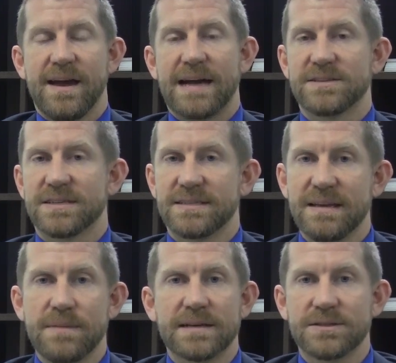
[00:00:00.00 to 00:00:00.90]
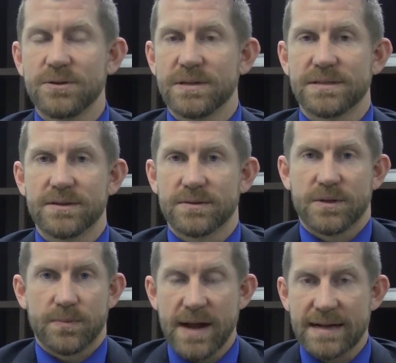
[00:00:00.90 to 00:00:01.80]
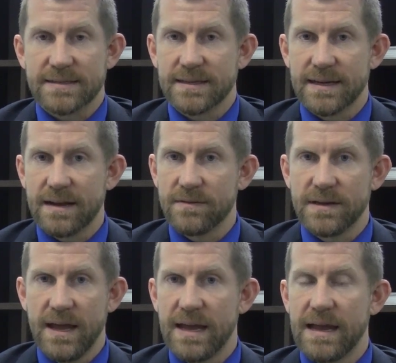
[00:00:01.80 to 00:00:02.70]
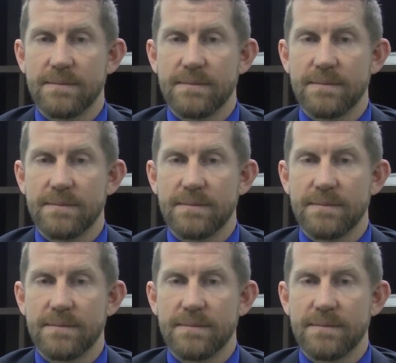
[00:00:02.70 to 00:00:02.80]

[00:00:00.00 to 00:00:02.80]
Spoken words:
I just see my students, they're practicing it every day.